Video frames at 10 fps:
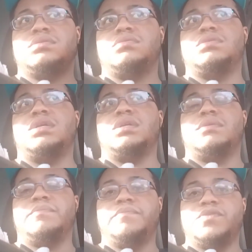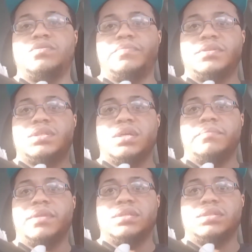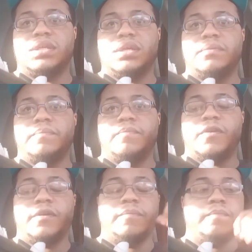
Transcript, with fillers: So yeah, she was supposed to come yesterday, right?